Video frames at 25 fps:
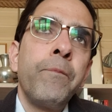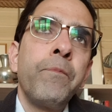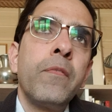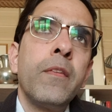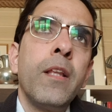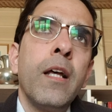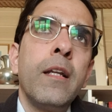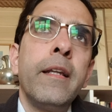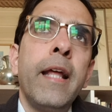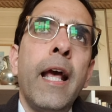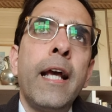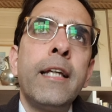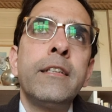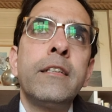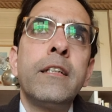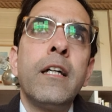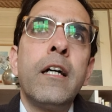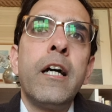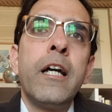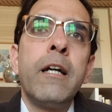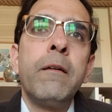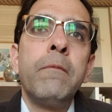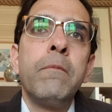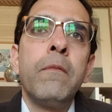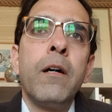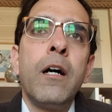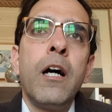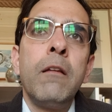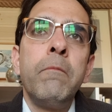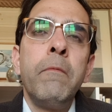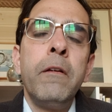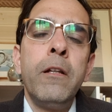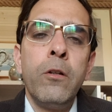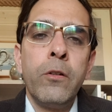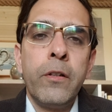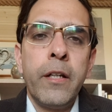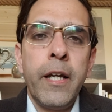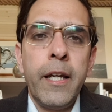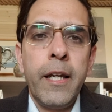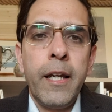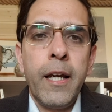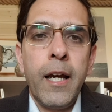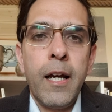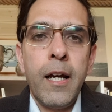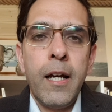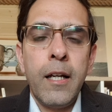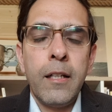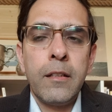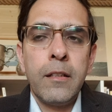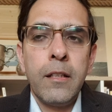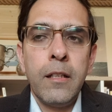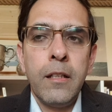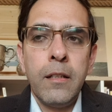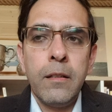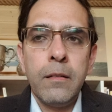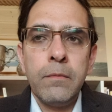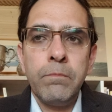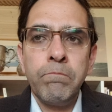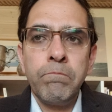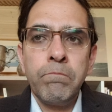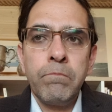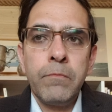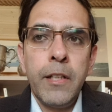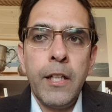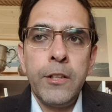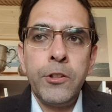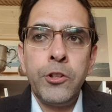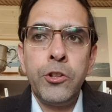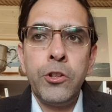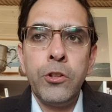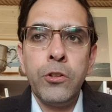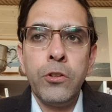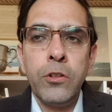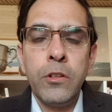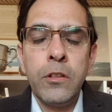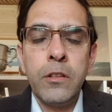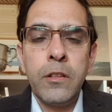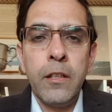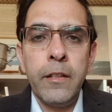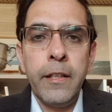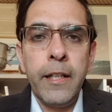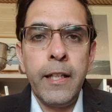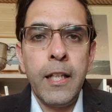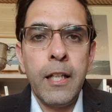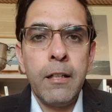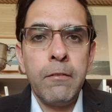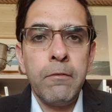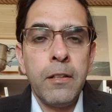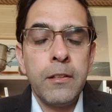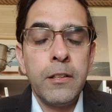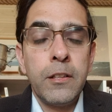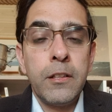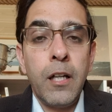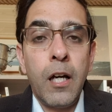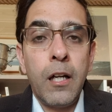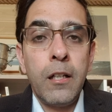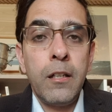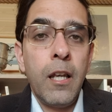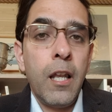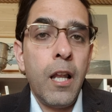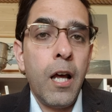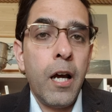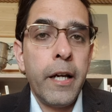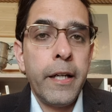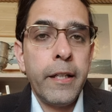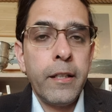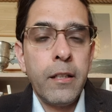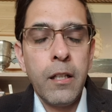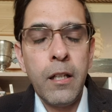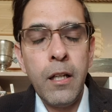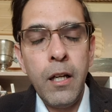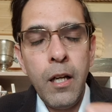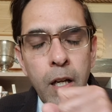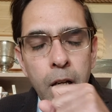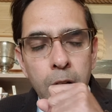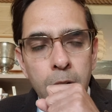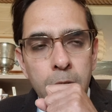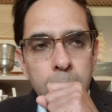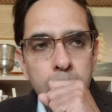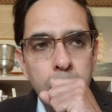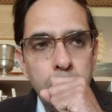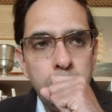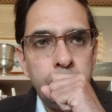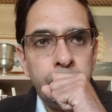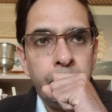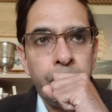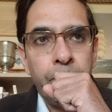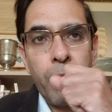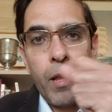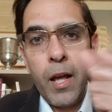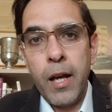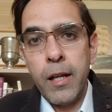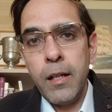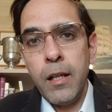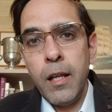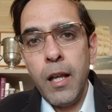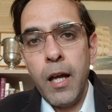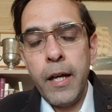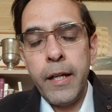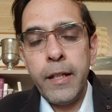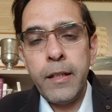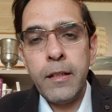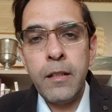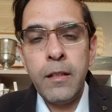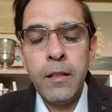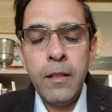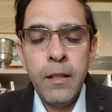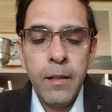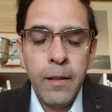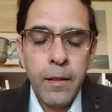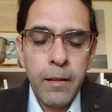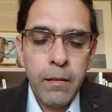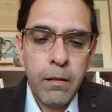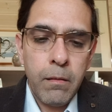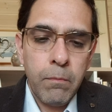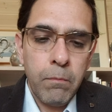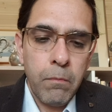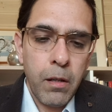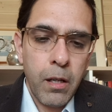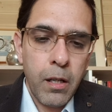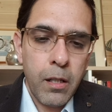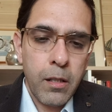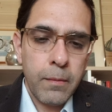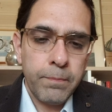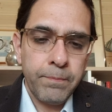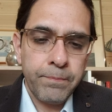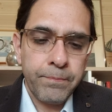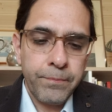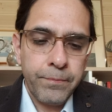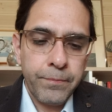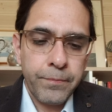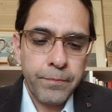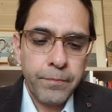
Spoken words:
The next time I'll be looking at issues dealing with sunlight and light, and